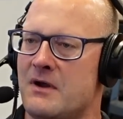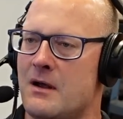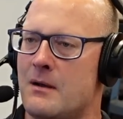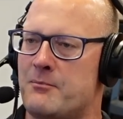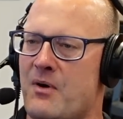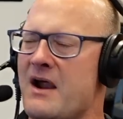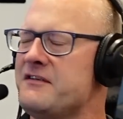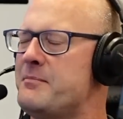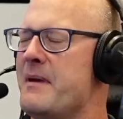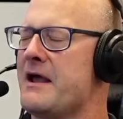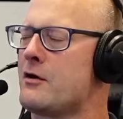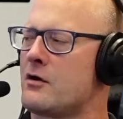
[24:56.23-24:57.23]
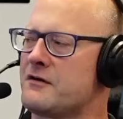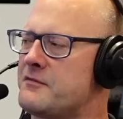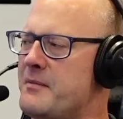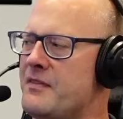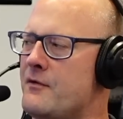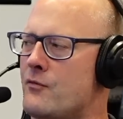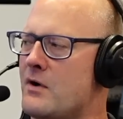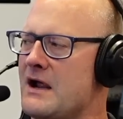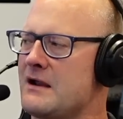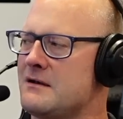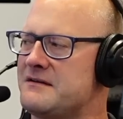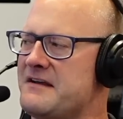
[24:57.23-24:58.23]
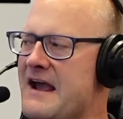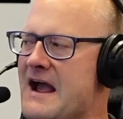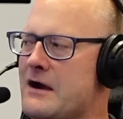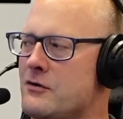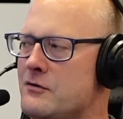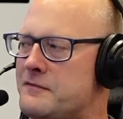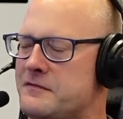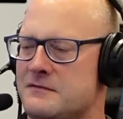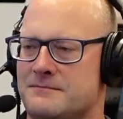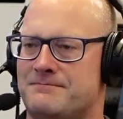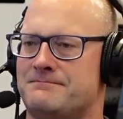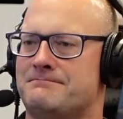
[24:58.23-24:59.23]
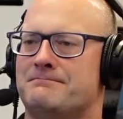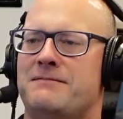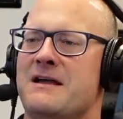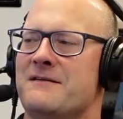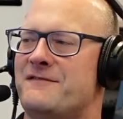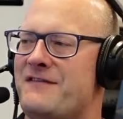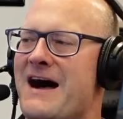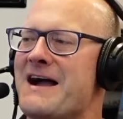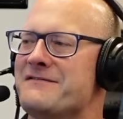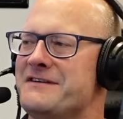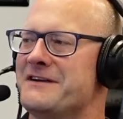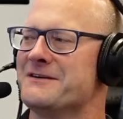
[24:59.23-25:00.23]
Bryce Benhart's been the right tackle for 5 years.